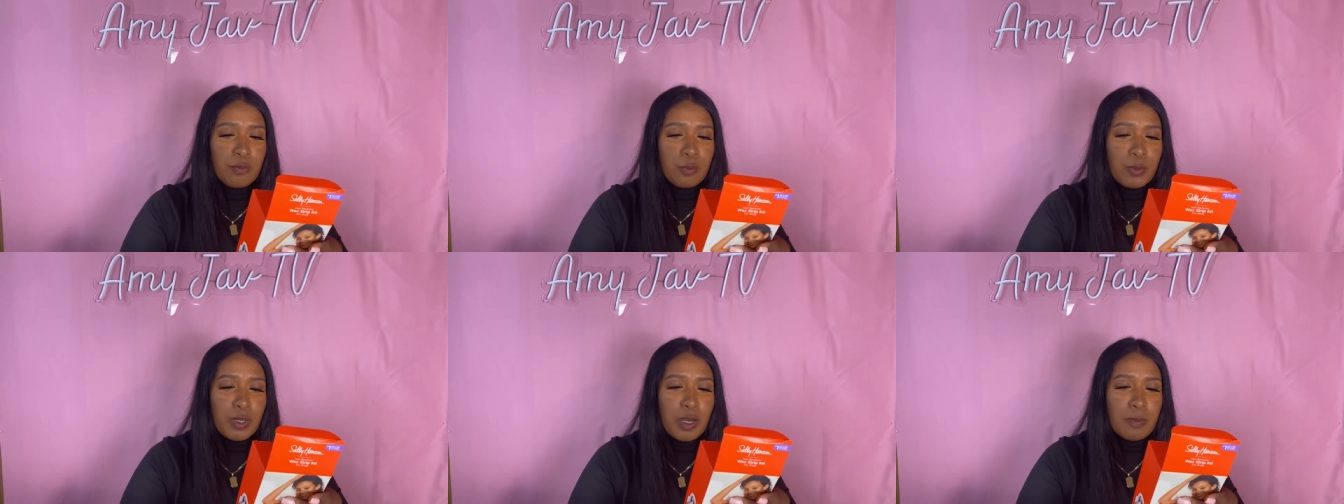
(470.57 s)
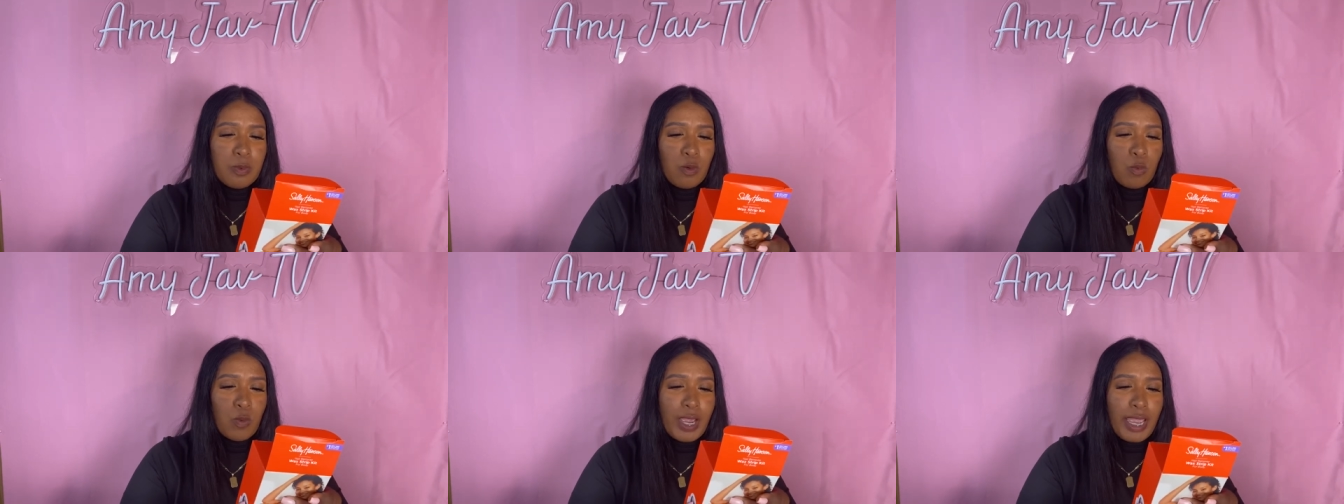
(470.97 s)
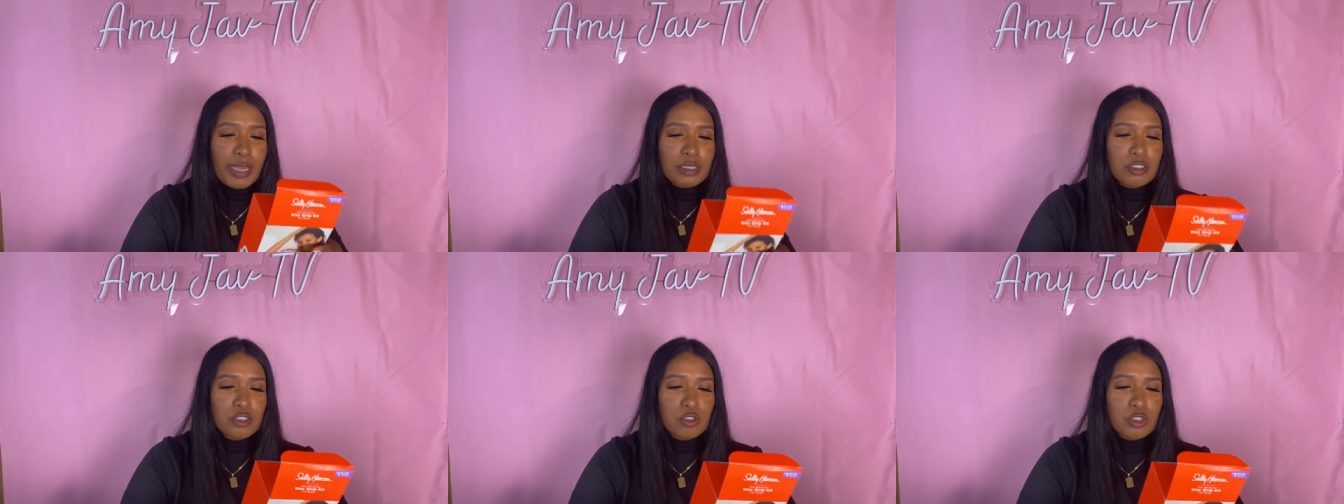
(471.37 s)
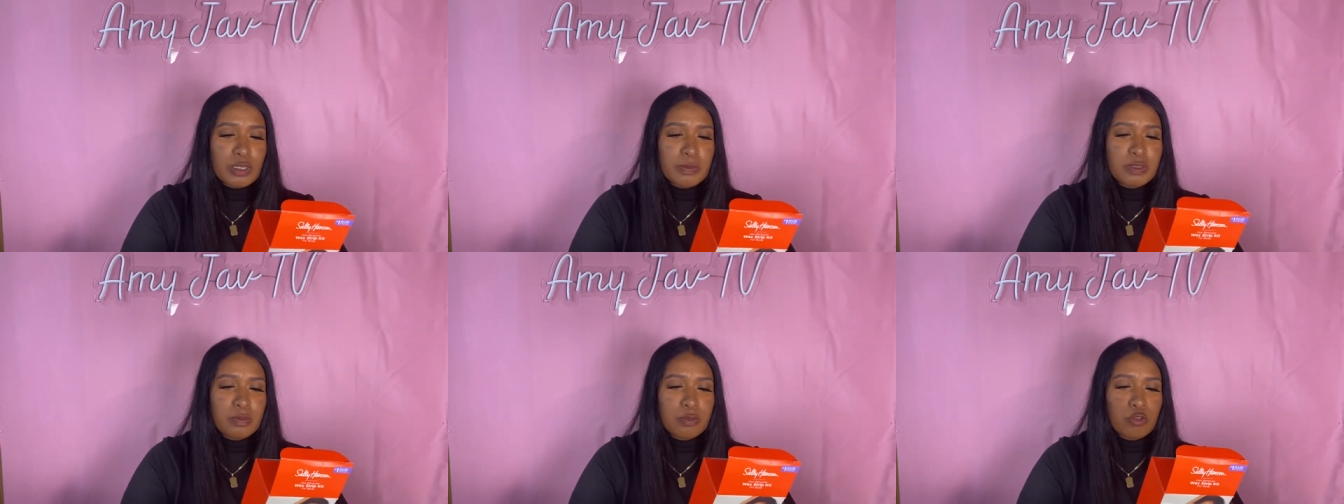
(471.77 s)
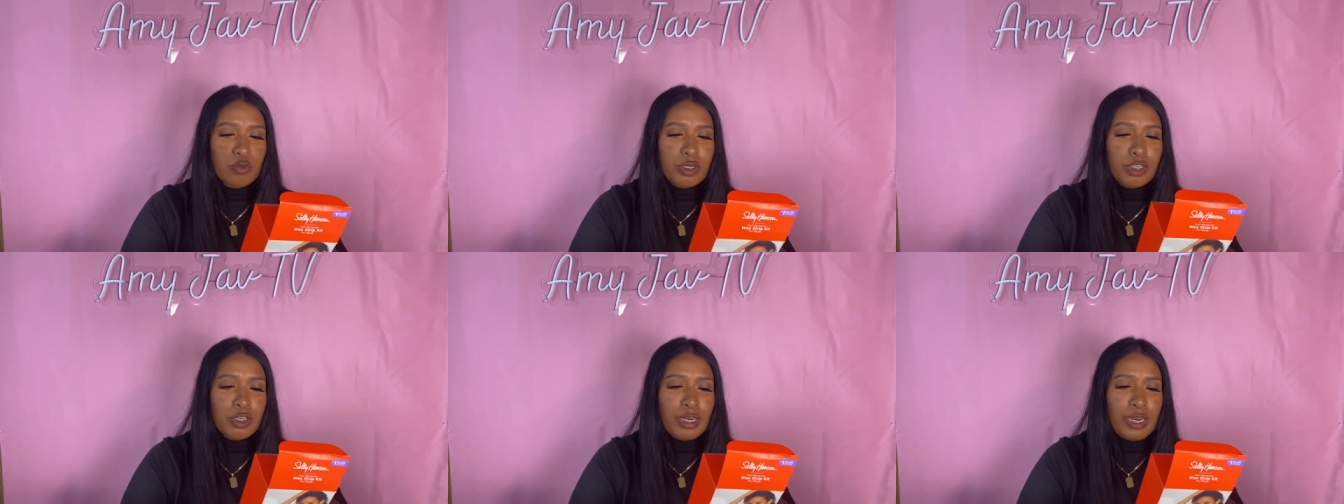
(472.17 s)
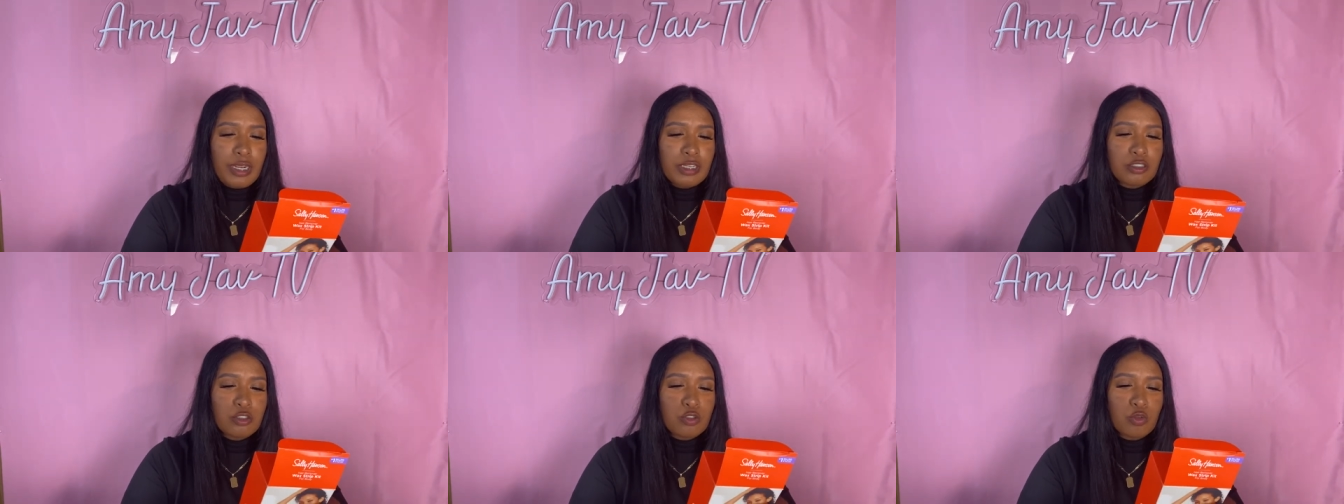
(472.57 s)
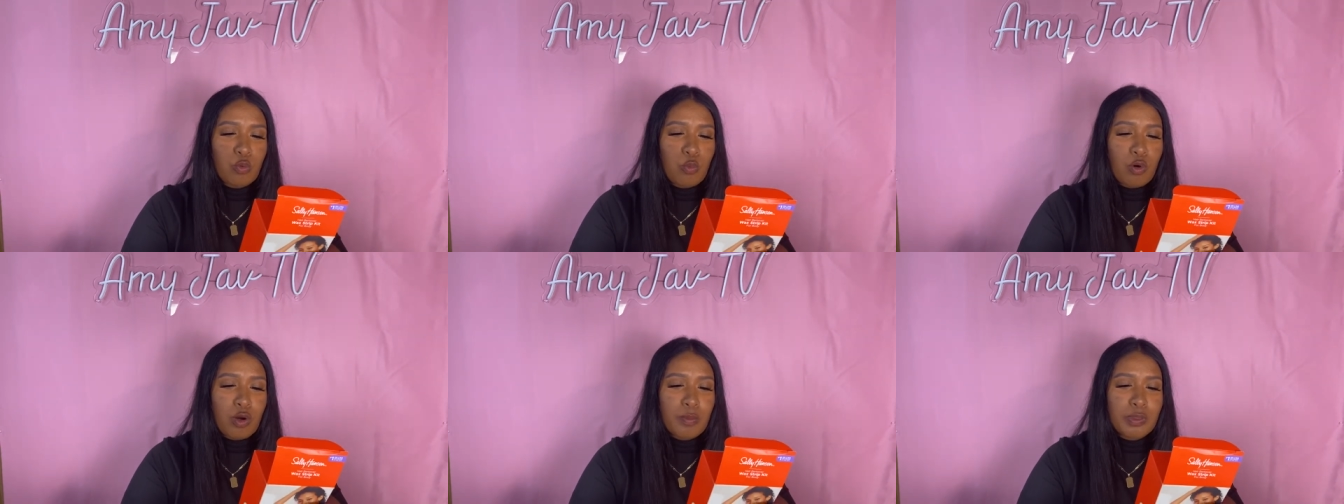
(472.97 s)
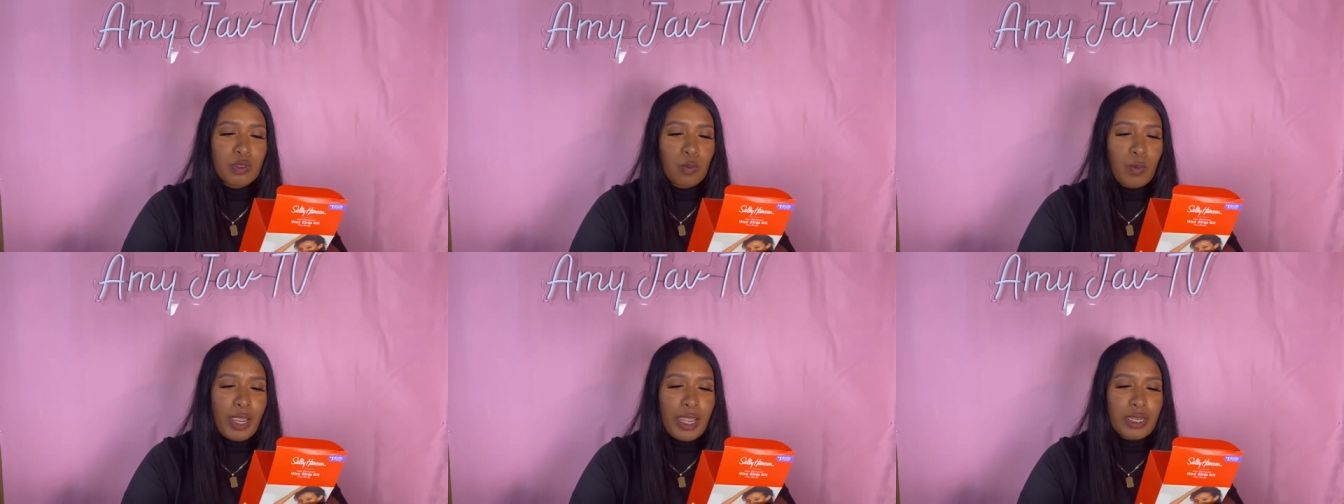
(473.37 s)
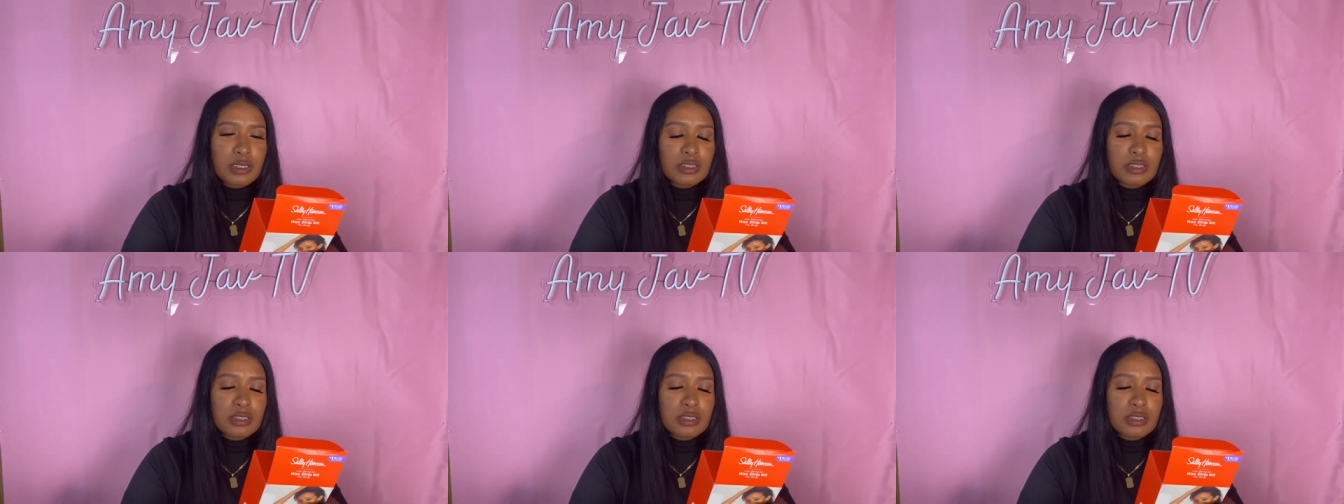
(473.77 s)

rub wax strips between your hands to warm the wax.